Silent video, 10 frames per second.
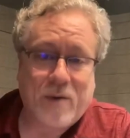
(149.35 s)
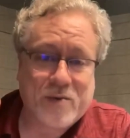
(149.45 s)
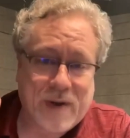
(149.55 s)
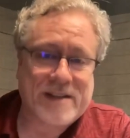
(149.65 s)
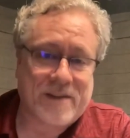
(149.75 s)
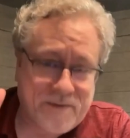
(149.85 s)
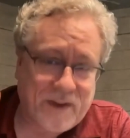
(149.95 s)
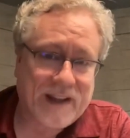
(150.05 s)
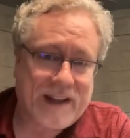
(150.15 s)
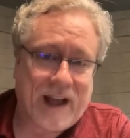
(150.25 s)
don't trust it
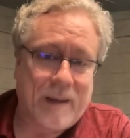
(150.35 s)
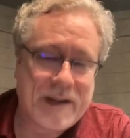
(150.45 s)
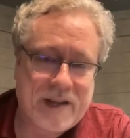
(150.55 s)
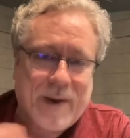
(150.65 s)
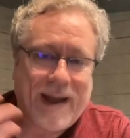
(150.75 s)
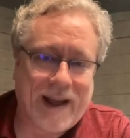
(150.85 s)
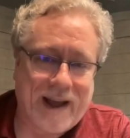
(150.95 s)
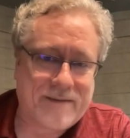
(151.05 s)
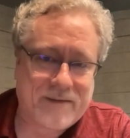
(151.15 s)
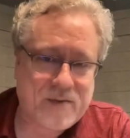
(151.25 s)
fully. I'm a QA
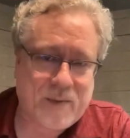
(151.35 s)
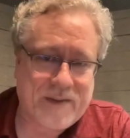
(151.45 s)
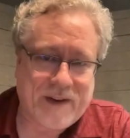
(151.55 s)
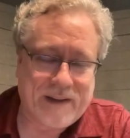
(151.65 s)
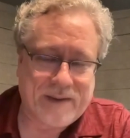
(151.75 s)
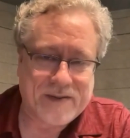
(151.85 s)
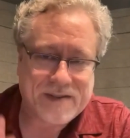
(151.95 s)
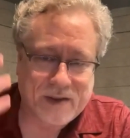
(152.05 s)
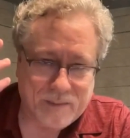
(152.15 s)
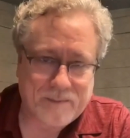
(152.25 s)
guy 25
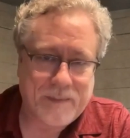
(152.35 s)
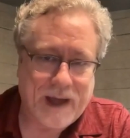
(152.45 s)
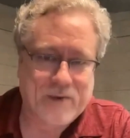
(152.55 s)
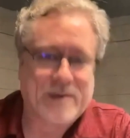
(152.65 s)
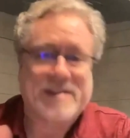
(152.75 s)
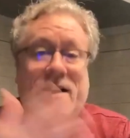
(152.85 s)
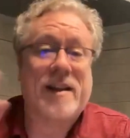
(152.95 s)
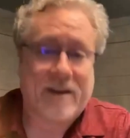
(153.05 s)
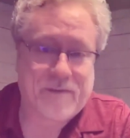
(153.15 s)
years, so I don't trust anything